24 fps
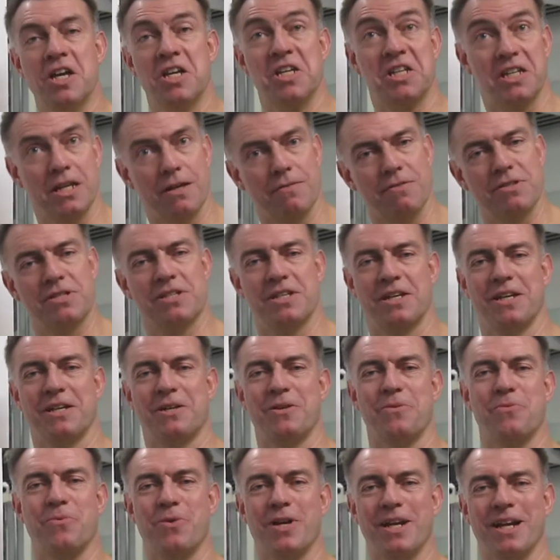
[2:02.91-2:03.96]

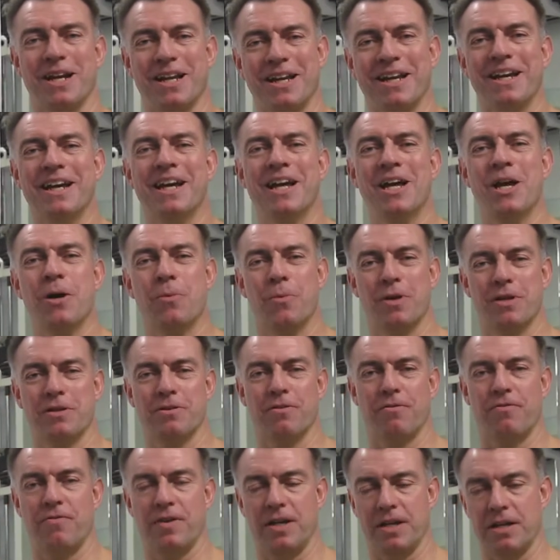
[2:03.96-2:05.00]
devastated really when you're
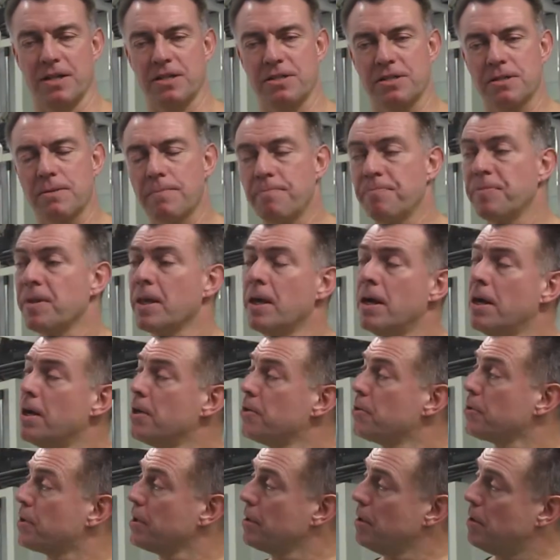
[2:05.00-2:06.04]
finished.
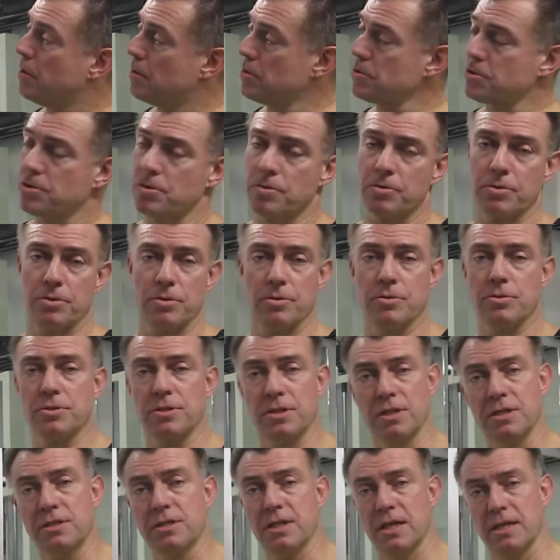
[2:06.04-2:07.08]
You can also use
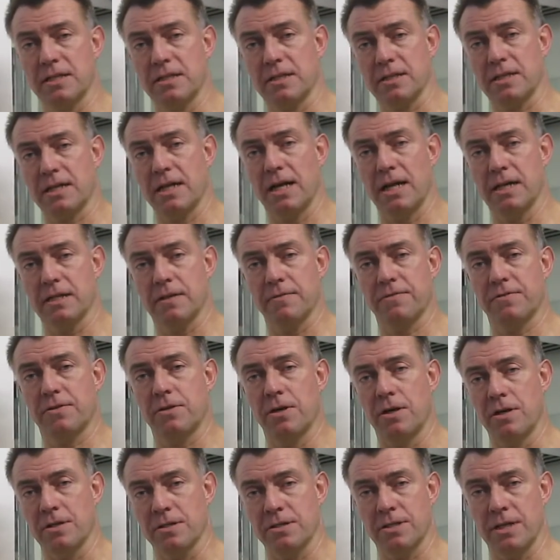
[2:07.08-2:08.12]
this as a kind of
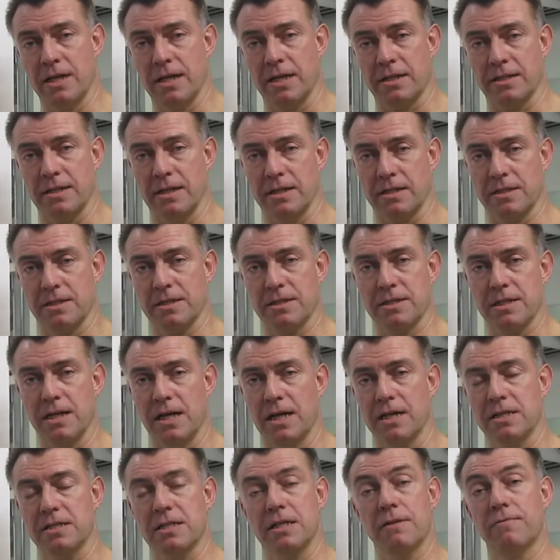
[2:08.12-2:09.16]
contact
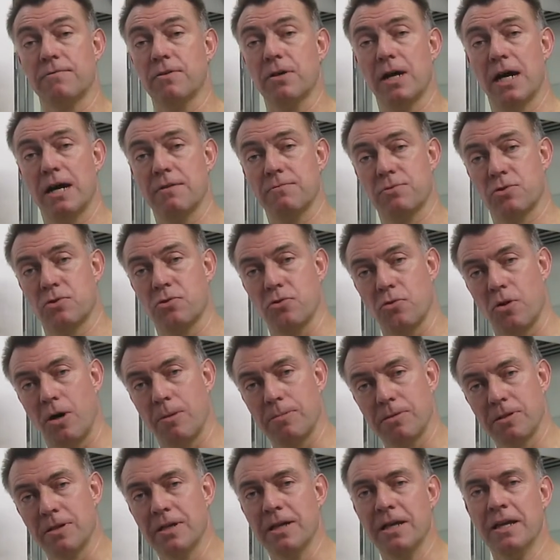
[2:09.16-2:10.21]
exercise. If you have
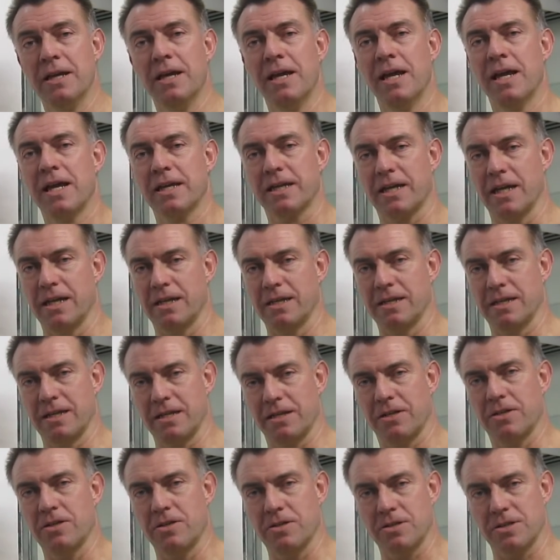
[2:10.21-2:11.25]
trouble getting
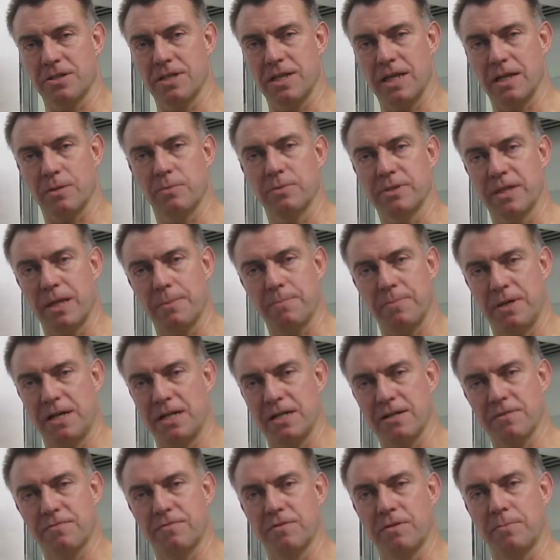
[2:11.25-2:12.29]
in contact with that
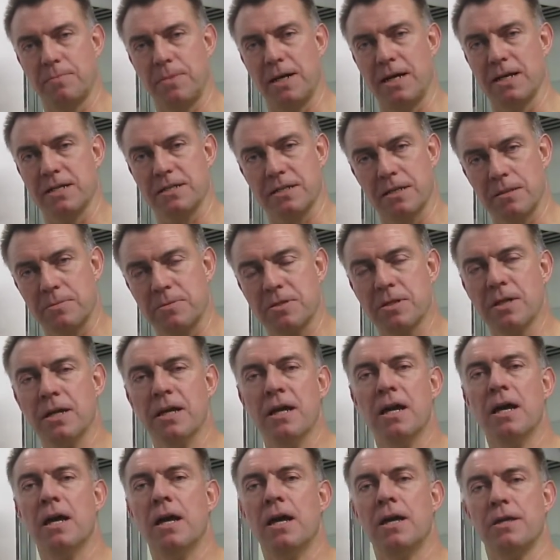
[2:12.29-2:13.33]
part of your biceps,
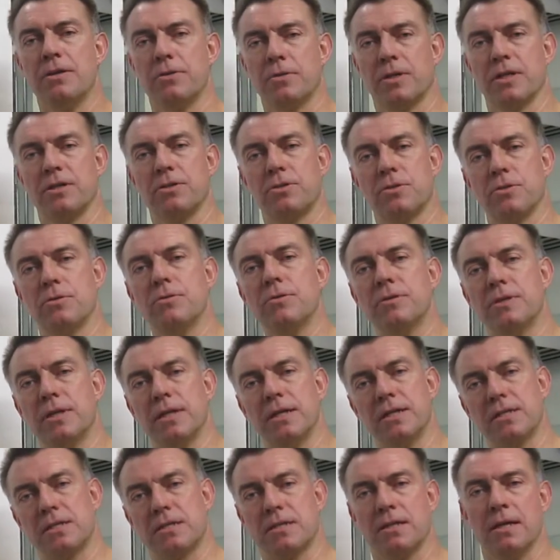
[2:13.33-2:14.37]
you can do
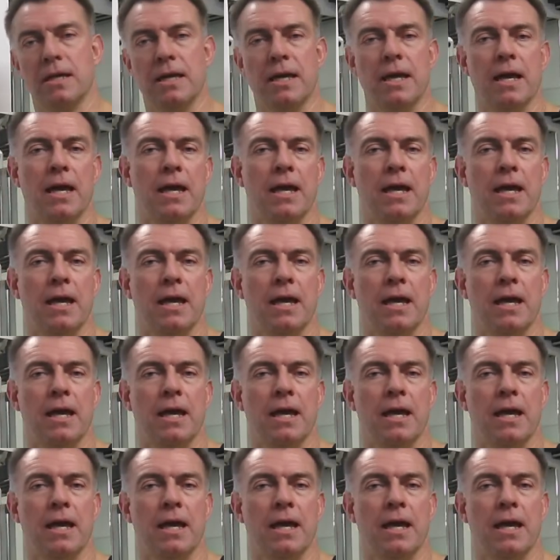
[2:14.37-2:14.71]
this